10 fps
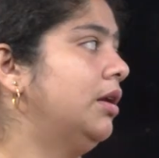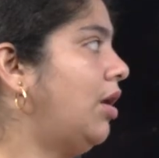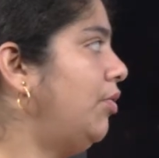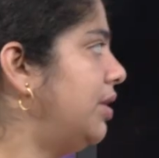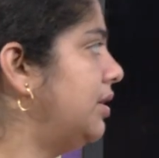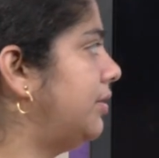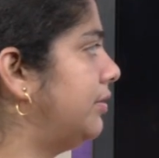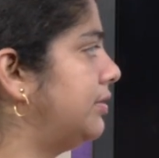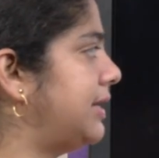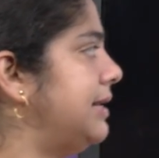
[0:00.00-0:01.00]
Now the
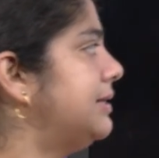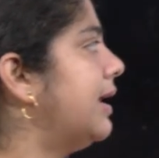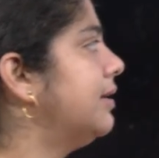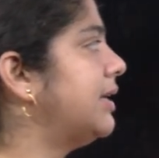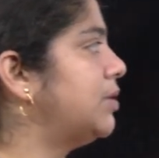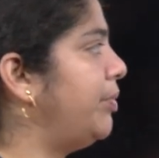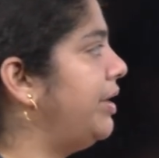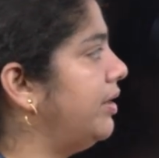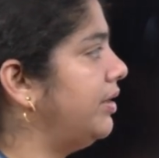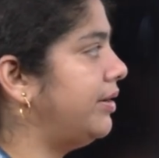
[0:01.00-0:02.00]
cells are
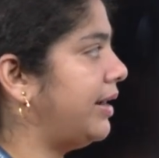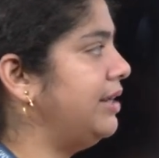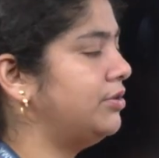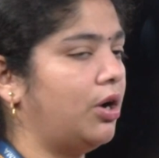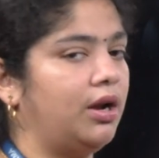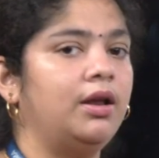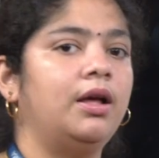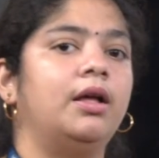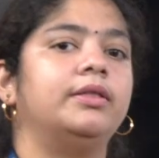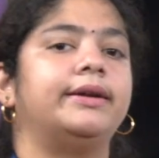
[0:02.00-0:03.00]
suspended in Trizol.
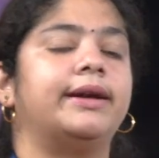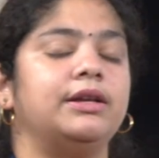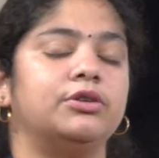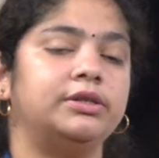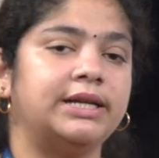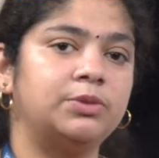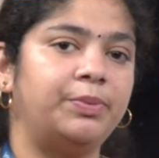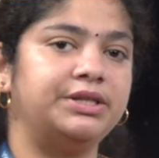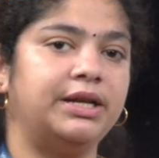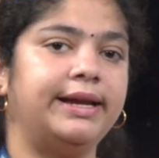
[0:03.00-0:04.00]
The Trizol
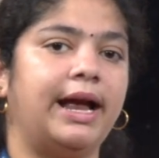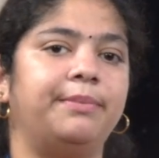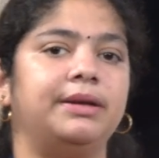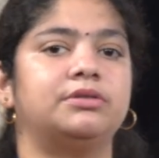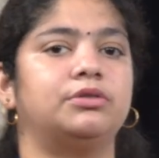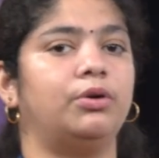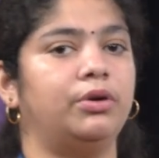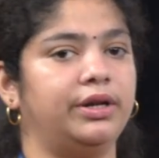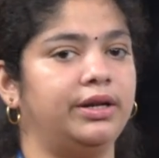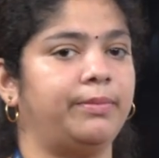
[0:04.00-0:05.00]
suspension can be
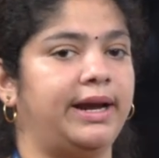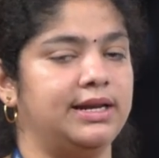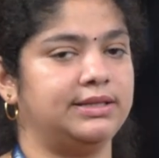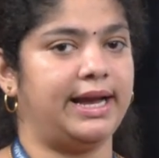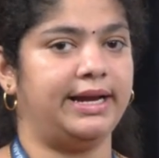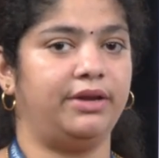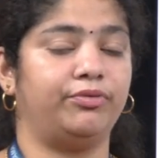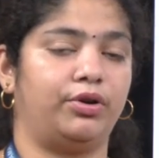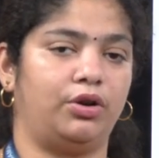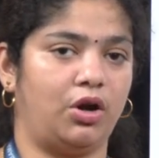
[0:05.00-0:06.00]
stored in minus 80
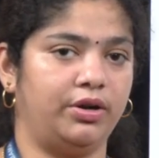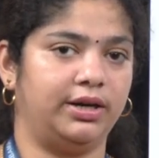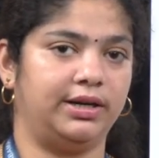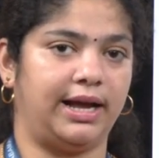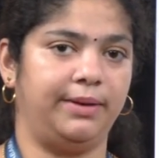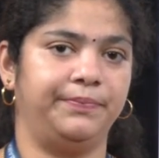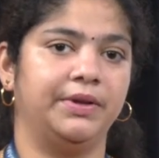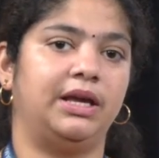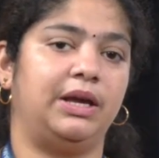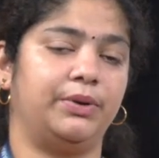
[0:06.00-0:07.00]
for a longer time,
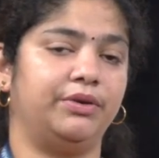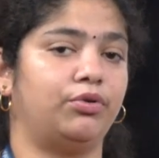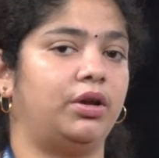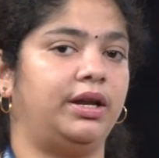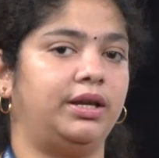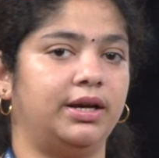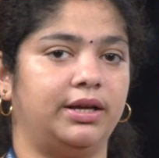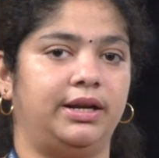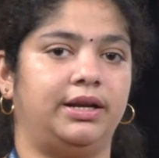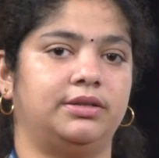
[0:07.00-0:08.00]
even for a
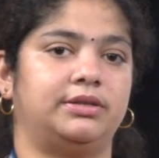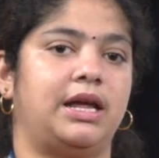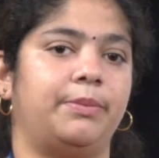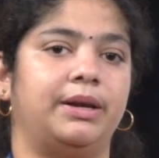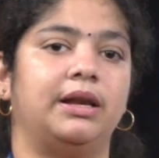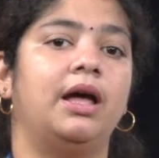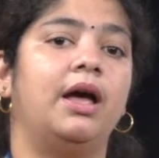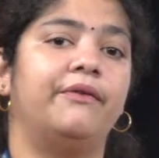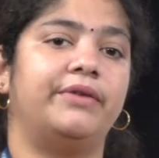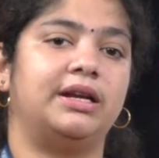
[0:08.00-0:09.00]
year it is stable,
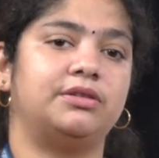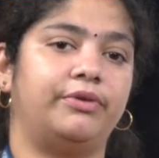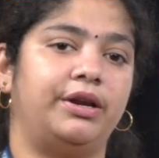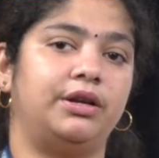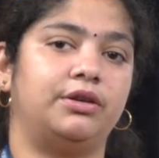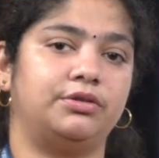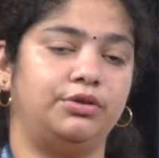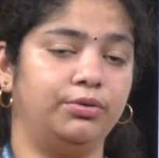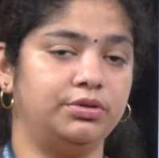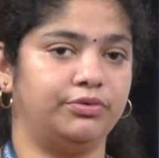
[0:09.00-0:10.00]
whereas when it is
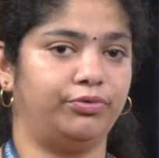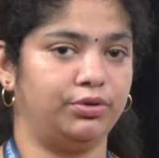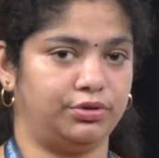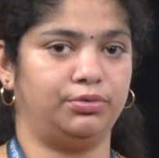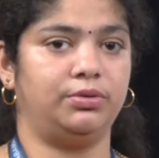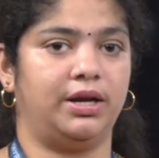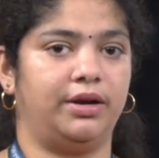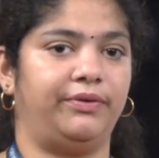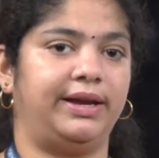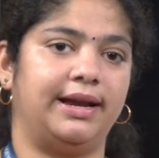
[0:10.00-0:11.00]
used
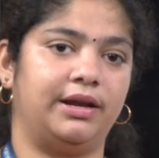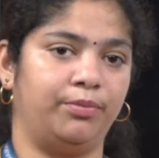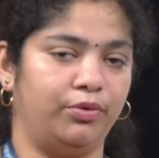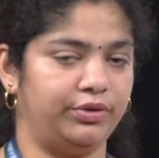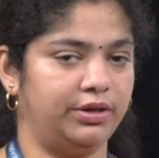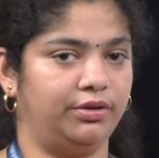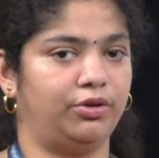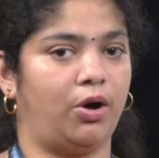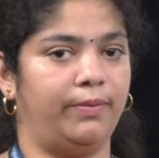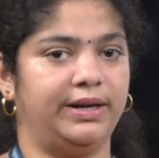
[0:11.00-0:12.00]
sooner, we can remove it,
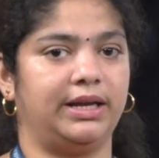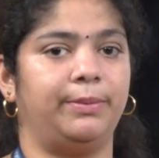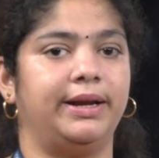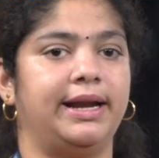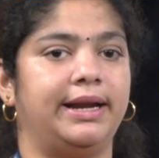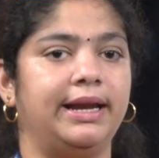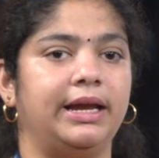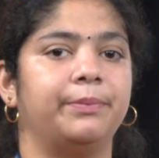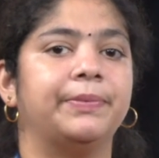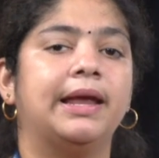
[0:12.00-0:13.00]
thaw it
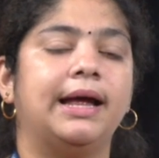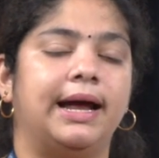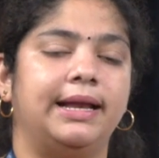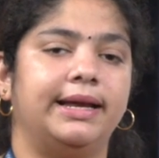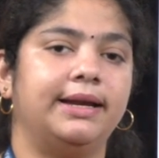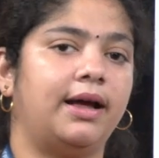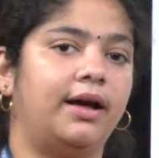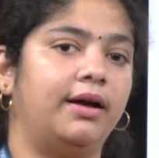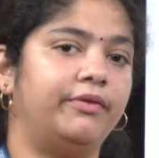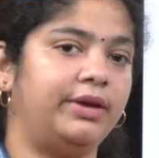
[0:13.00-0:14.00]
immediately, and then
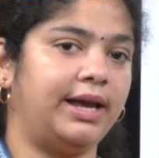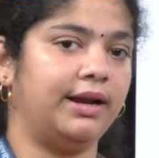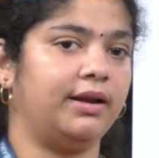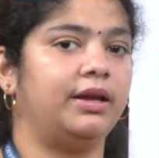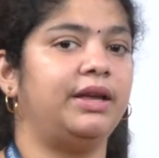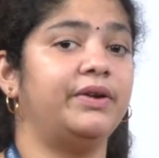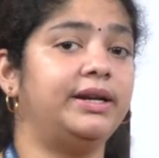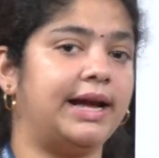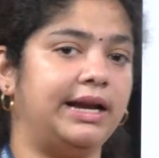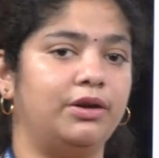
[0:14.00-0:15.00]
we can
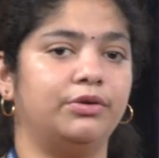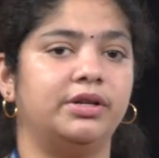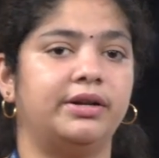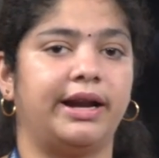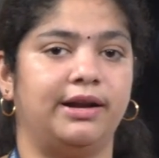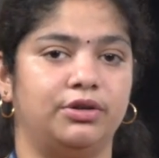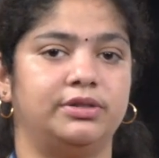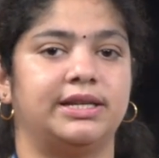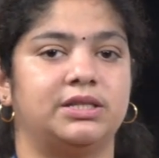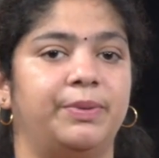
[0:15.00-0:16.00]
even dilute the
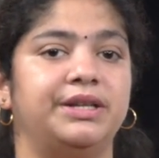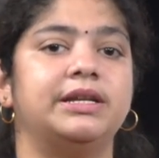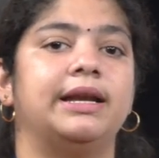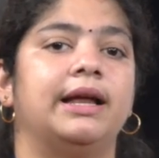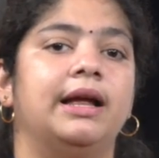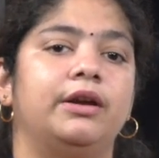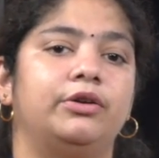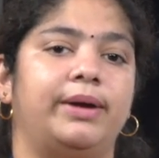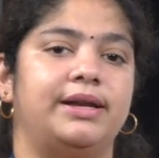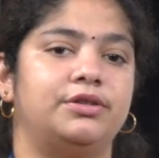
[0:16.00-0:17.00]
Trizol suspension
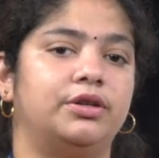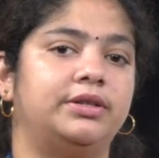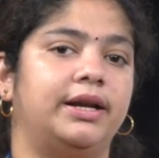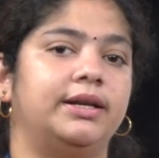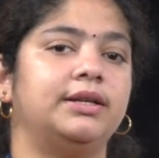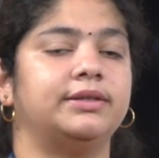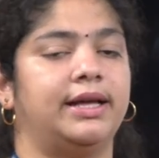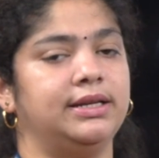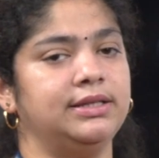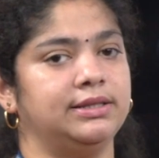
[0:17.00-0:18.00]
to ensure that
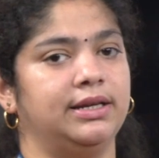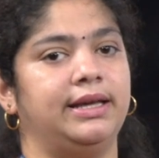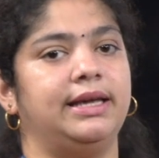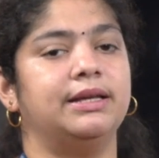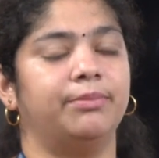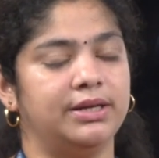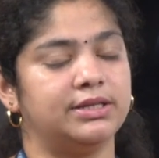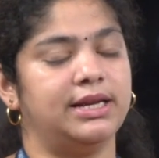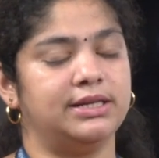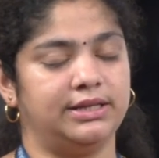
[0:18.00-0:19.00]
there is
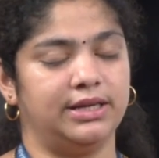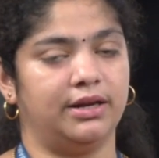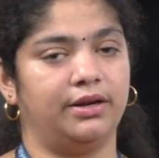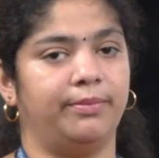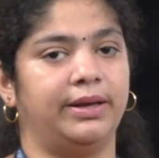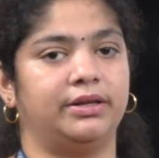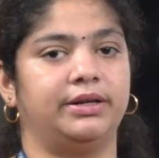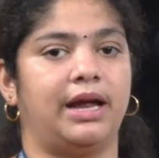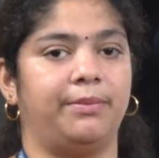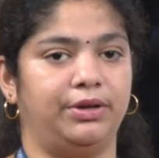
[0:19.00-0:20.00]
much easier
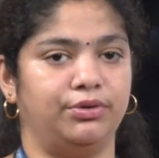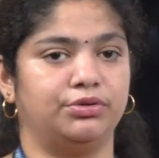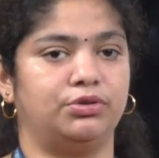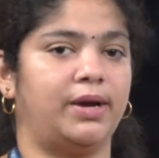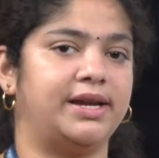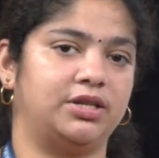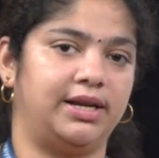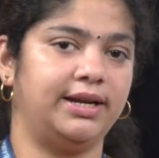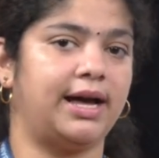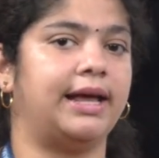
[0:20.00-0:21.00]
method can be used to
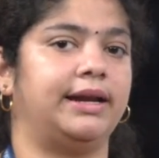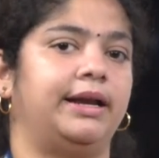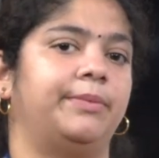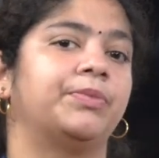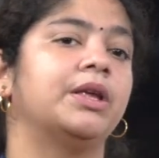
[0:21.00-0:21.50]
isolate RNA.